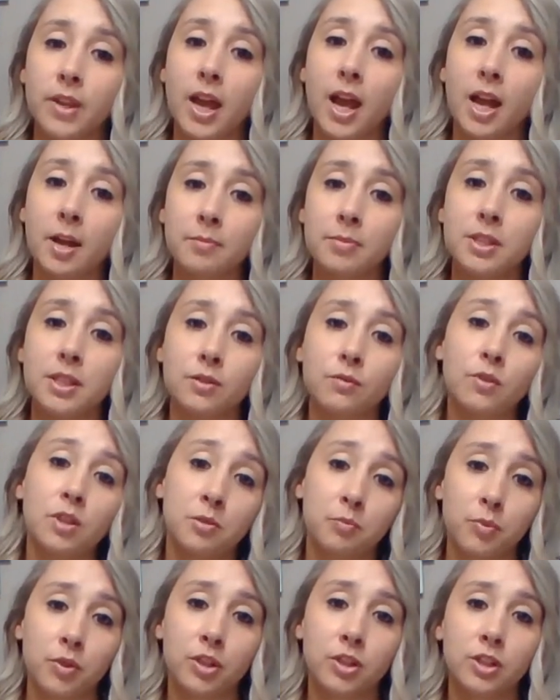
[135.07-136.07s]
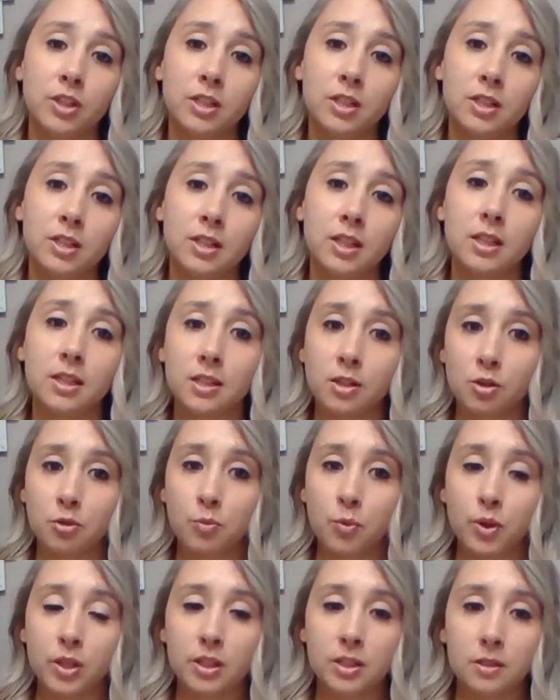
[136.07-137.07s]
absent respirations get 0
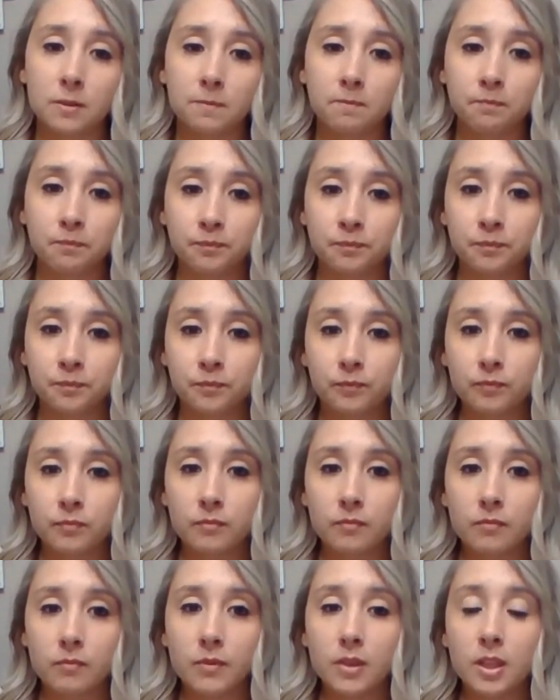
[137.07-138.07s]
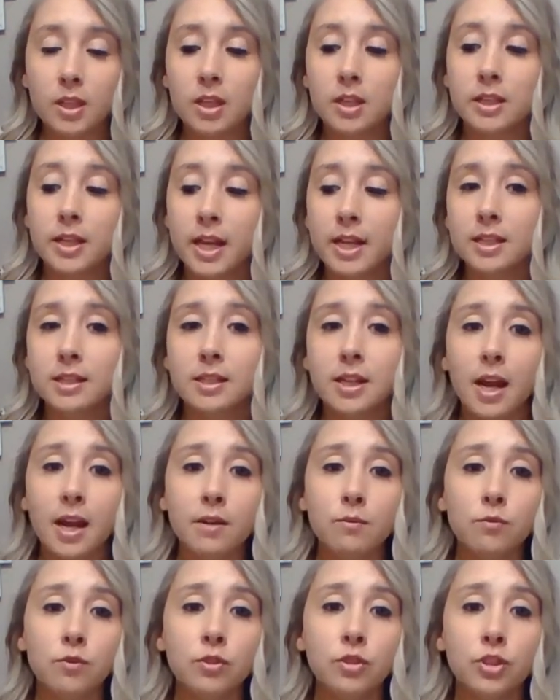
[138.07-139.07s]
points. Next, I
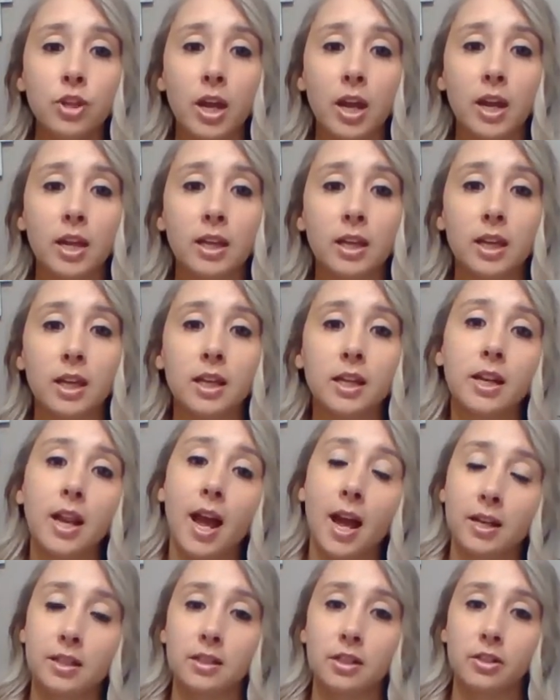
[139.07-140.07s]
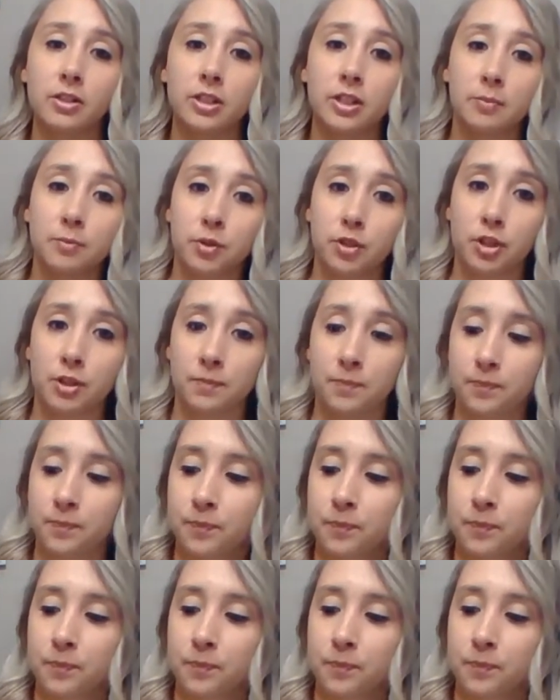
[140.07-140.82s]
will check an axillary temperature.